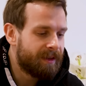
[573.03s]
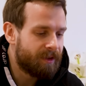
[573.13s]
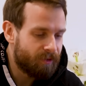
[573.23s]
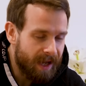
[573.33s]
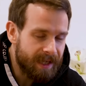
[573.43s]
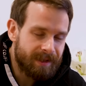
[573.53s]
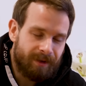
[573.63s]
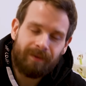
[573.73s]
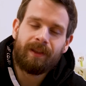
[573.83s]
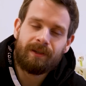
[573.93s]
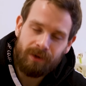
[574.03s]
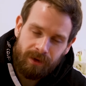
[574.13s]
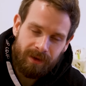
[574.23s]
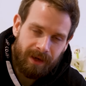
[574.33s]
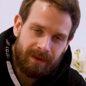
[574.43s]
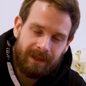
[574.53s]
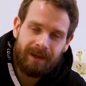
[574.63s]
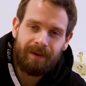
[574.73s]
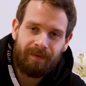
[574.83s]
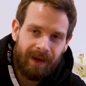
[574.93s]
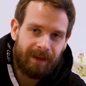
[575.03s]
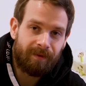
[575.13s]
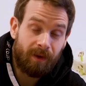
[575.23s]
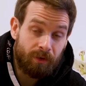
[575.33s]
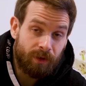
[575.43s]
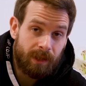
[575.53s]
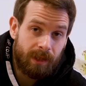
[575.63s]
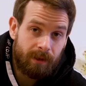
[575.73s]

the rest of the 2500.